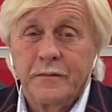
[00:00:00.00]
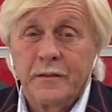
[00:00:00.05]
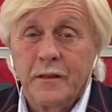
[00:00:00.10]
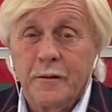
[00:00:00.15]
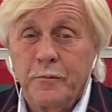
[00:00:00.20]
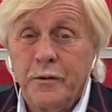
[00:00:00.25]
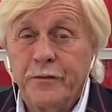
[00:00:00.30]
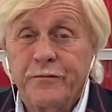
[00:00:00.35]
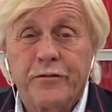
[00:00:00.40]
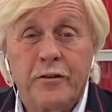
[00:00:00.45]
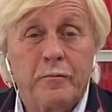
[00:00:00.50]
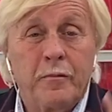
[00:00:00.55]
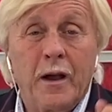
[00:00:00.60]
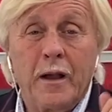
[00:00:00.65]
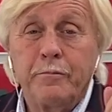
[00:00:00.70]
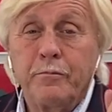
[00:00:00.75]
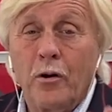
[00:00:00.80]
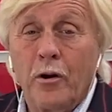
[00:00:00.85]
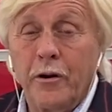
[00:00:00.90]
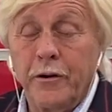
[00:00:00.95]
But for my
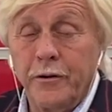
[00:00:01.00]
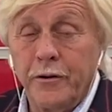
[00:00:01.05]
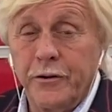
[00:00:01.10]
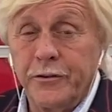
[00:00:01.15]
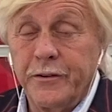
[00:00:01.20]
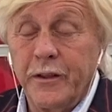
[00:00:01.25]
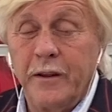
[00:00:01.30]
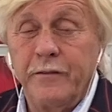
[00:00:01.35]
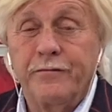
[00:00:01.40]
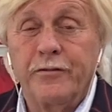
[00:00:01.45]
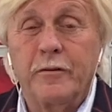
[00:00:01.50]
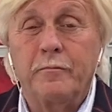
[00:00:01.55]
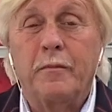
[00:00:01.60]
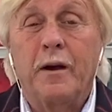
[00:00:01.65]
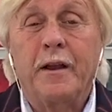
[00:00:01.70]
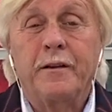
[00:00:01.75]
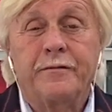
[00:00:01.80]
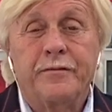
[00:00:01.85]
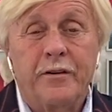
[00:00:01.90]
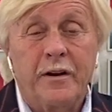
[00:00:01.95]
partners and for
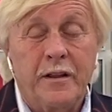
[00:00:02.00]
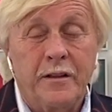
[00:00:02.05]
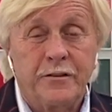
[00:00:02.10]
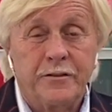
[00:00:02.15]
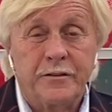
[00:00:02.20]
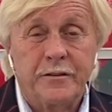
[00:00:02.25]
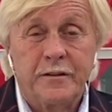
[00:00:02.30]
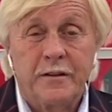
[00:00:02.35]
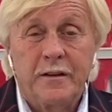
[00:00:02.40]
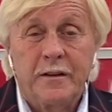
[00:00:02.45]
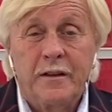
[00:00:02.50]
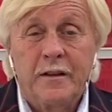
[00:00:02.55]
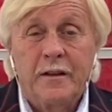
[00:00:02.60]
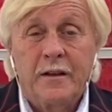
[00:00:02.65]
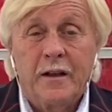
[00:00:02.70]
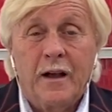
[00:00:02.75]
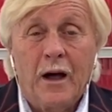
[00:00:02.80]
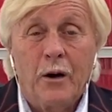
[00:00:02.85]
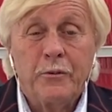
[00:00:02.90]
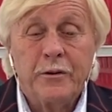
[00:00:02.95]
my friends,
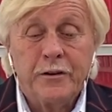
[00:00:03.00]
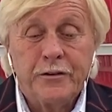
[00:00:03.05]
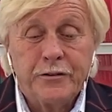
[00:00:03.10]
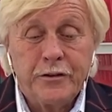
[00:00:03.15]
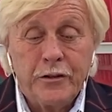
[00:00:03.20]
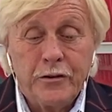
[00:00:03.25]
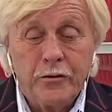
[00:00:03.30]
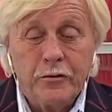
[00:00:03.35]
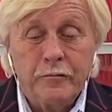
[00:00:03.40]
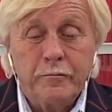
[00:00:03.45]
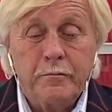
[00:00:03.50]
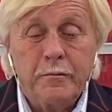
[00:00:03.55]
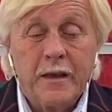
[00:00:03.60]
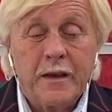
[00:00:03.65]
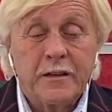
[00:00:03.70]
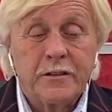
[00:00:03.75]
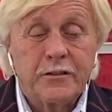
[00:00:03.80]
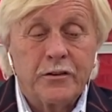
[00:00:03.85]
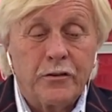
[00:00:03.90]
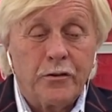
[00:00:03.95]
I want to see you
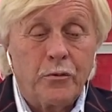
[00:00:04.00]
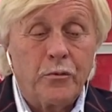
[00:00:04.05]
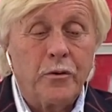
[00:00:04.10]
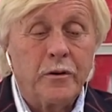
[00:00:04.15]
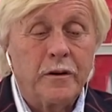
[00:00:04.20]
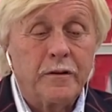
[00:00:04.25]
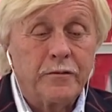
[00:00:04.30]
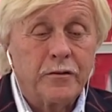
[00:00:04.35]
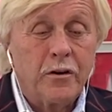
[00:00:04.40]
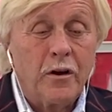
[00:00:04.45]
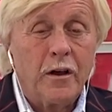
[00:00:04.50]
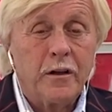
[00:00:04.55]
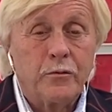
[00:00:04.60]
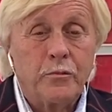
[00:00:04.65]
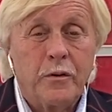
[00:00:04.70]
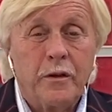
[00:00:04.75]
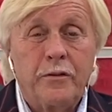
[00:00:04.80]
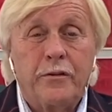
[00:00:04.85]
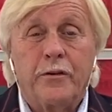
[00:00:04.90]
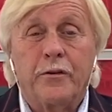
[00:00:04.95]
mix the Word of God
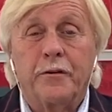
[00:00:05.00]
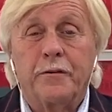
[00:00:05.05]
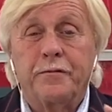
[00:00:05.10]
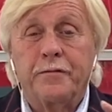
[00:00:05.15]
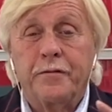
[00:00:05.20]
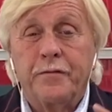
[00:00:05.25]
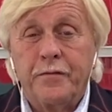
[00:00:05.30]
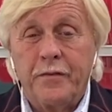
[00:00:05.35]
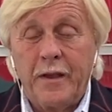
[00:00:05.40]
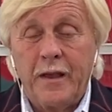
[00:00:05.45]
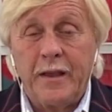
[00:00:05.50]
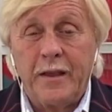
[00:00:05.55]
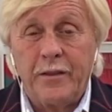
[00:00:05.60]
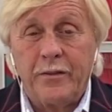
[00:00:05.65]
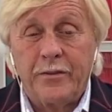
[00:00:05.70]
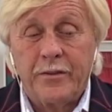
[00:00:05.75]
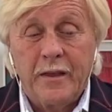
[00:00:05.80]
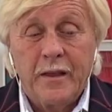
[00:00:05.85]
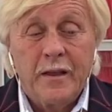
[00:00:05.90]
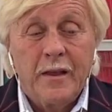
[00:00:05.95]
with your faith.
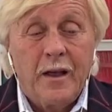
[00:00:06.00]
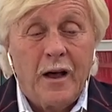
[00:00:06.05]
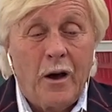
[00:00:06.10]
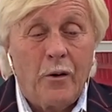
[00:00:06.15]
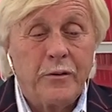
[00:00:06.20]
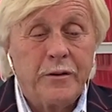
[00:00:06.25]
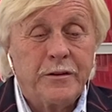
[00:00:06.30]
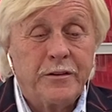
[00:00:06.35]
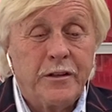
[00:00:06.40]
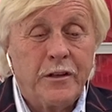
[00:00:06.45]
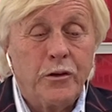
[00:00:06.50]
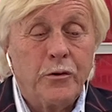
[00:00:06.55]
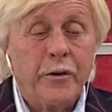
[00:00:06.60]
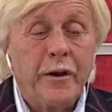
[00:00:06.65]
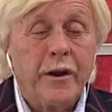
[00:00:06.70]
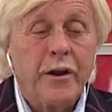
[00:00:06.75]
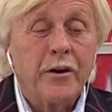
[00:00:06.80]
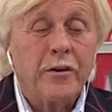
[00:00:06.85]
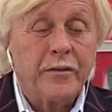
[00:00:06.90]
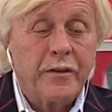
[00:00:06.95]
I want to see you
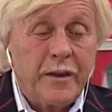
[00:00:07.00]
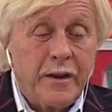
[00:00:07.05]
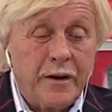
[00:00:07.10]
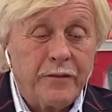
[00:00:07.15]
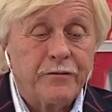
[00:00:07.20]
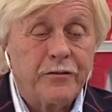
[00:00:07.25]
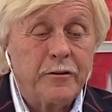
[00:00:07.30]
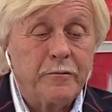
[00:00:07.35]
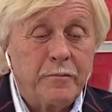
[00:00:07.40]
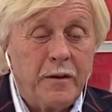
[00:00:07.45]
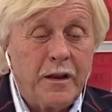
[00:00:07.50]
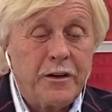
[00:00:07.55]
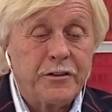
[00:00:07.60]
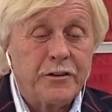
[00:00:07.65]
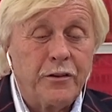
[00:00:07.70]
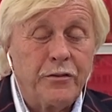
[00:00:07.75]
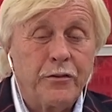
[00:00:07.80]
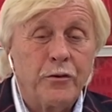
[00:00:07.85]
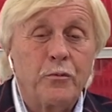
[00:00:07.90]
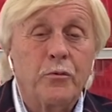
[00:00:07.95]
hear the
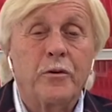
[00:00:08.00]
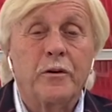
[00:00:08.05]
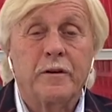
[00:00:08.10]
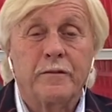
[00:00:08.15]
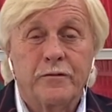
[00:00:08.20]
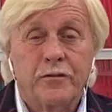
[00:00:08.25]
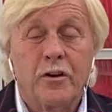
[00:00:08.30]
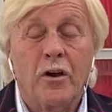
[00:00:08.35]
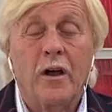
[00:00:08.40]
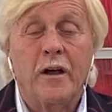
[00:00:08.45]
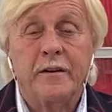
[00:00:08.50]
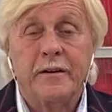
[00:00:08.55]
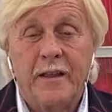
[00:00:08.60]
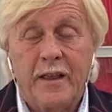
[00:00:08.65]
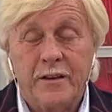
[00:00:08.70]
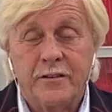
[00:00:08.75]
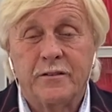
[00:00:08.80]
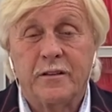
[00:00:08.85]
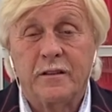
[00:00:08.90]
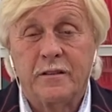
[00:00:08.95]
information the Word of God
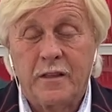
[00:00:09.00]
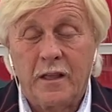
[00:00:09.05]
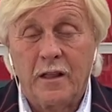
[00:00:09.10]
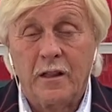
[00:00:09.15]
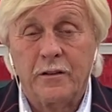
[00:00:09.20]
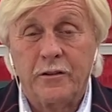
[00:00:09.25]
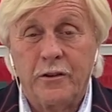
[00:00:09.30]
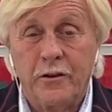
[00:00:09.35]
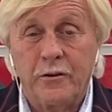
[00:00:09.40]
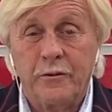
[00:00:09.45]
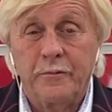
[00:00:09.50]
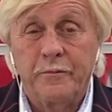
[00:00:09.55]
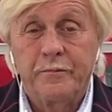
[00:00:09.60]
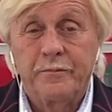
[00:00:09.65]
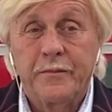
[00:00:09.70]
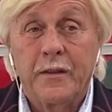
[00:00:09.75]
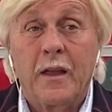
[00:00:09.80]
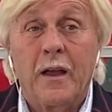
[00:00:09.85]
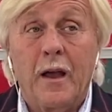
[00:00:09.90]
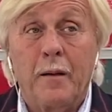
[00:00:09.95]
has to tell you
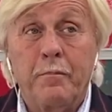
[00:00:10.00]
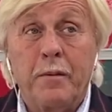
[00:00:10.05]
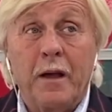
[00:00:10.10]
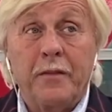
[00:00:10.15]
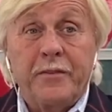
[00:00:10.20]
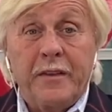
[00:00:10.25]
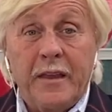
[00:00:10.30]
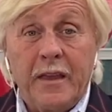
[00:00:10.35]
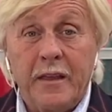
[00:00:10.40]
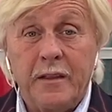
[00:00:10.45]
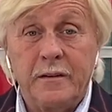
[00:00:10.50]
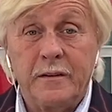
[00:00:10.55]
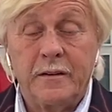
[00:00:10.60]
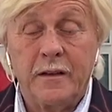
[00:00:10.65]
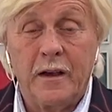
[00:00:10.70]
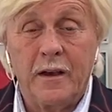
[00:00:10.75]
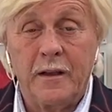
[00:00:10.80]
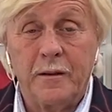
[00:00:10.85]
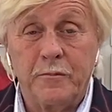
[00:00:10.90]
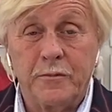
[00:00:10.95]
about the end
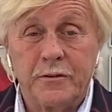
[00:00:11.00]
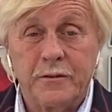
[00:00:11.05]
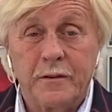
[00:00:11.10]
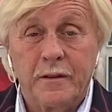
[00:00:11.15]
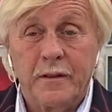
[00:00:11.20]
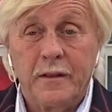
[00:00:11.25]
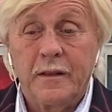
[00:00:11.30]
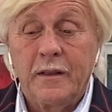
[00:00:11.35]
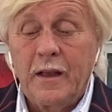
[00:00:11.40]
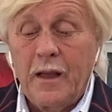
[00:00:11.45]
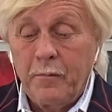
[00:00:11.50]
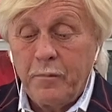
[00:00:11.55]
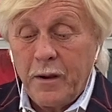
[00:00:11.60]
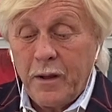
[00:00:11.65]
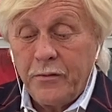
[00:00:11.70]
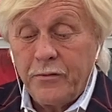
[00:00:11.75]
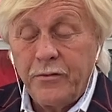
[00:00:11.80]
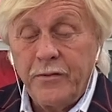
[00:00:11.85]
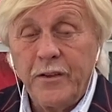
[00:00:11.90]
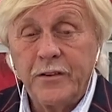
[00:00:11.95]
times,
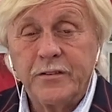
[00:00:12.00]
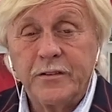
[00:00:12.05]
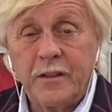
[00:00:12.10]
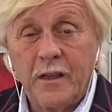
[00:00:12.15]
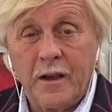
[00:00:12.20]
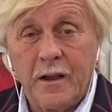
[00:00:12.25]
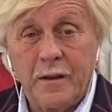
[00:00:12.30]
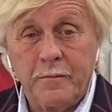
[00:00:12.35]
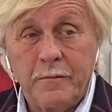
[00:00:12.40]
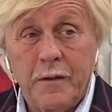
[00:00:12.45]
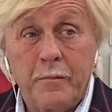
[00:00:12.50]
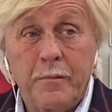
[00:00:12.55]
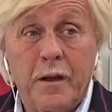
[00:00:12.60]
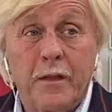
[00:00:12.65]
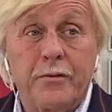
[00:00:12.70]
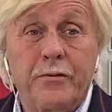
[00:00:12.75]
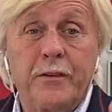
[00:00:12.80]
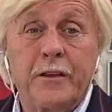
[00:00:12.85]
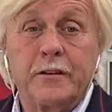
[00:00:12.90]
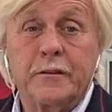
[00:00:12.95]
about this time, about
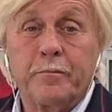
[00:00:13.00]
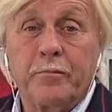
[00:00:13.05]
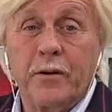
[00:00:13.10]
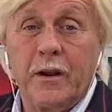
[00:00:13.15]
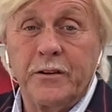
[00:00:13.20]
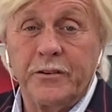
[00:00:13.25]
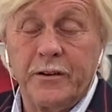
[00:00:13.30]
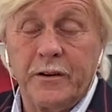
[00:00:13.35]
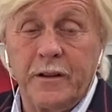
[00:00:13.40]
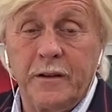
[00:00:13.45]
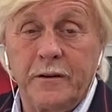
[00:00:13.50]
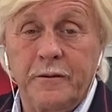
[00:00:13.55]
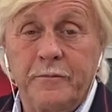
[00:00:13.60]
this president,